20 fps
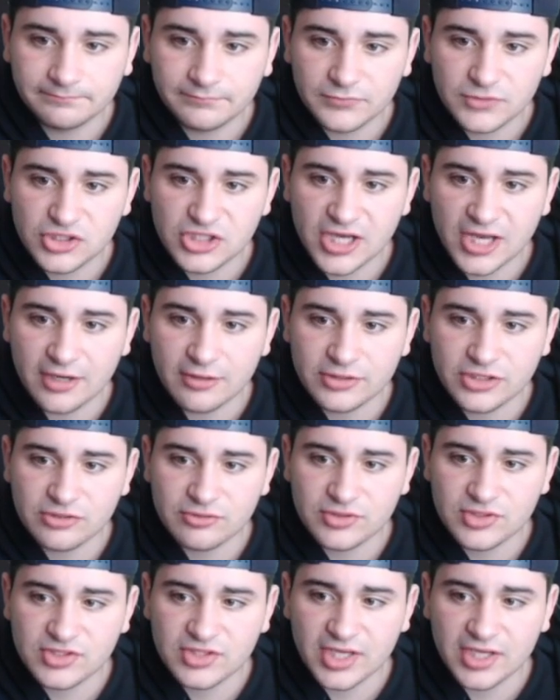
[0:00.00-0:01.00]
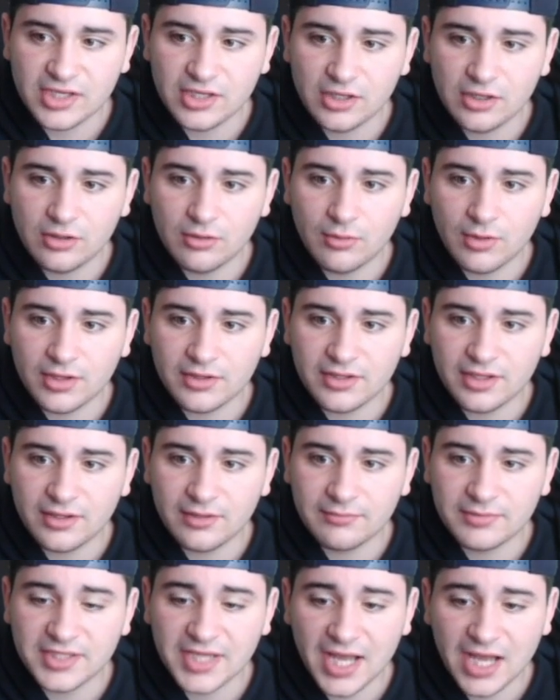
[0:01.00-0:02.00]
Shadow Cinco, one of
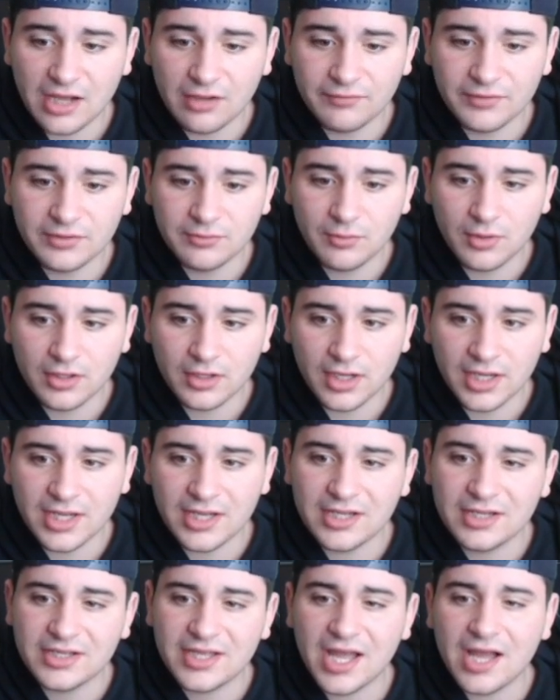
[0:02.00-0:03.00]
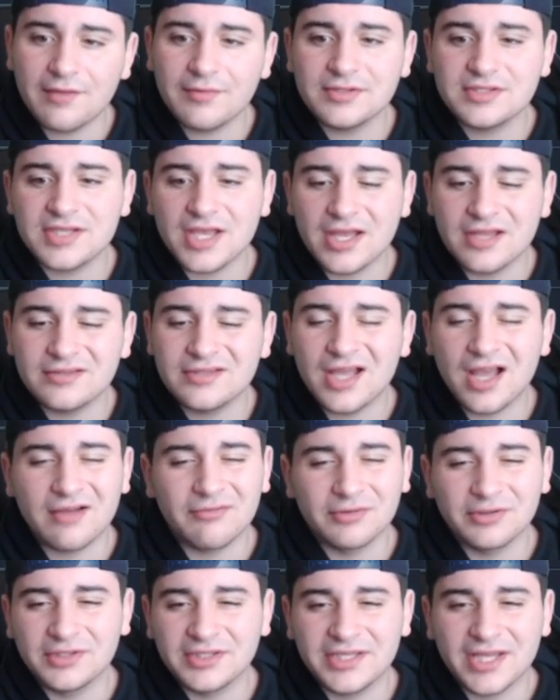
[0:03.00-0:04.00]
them. Calvin, one. Uh, Calvin's
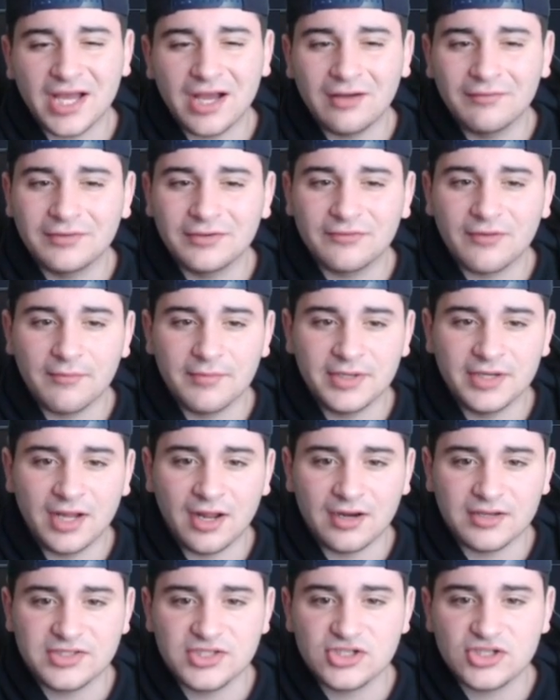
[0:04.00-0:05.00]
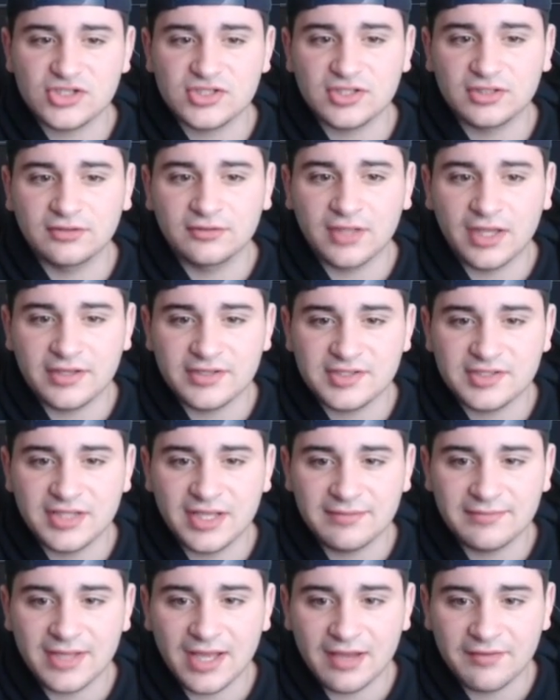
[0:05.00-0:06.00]
not really Calvin, if I'm being honest. He's just a nice
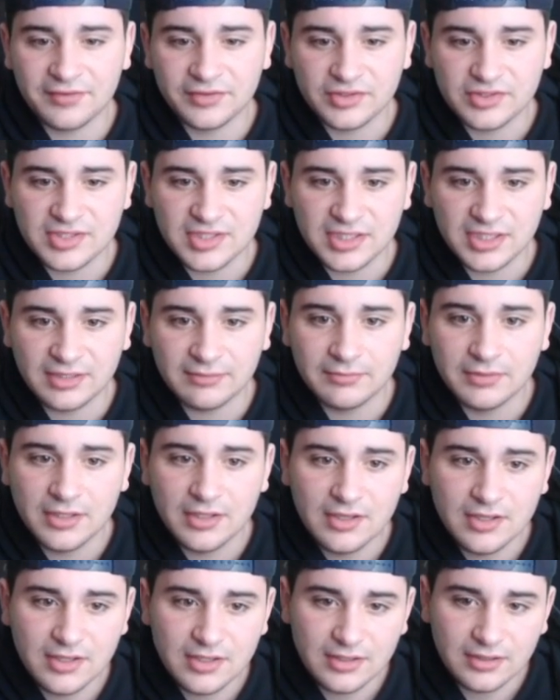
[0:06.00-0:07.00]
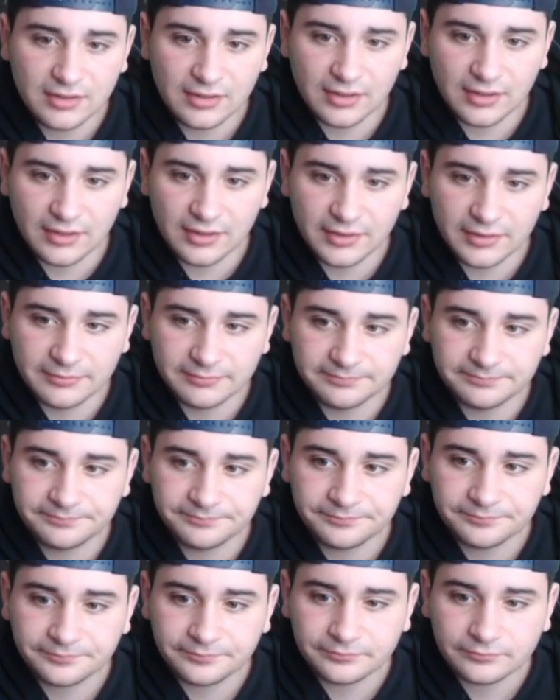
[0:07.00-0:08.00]
name to have on the team. Um,
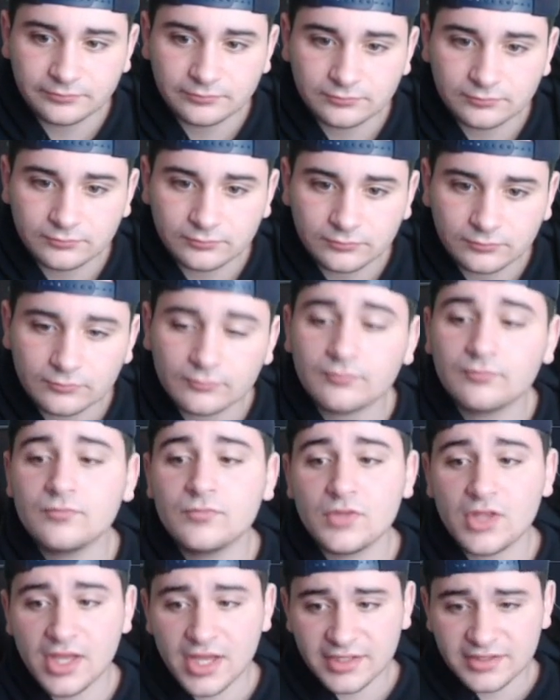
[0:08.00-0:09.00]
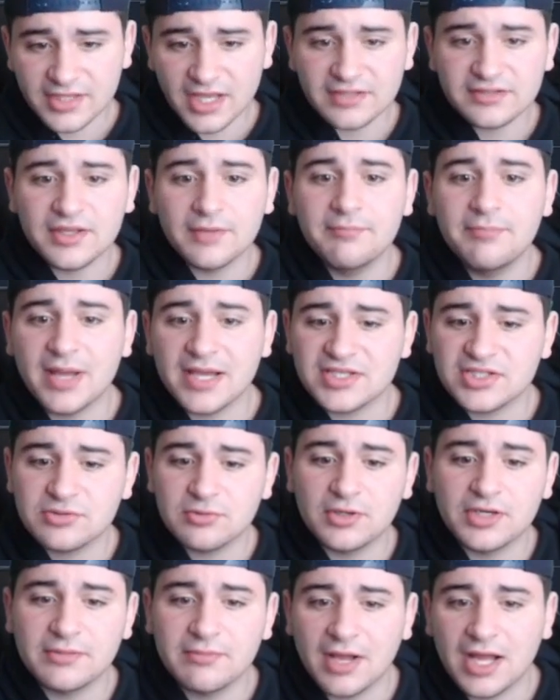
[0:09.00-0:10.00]
and then the best
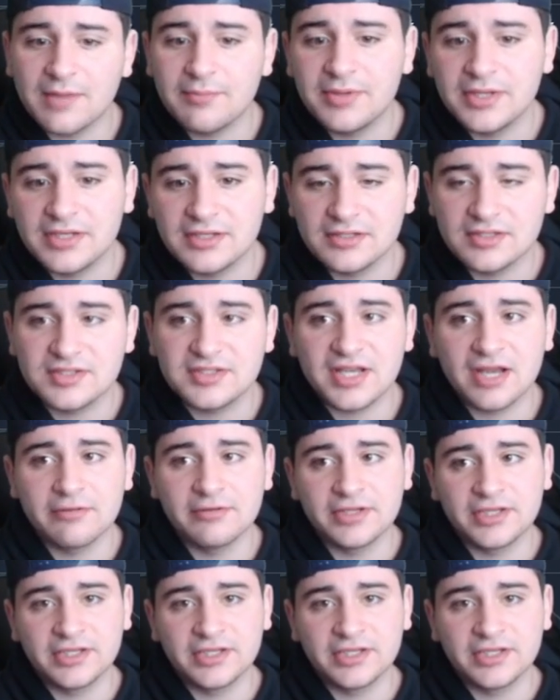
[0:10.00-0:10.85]
one, in my opinion, is Tyreek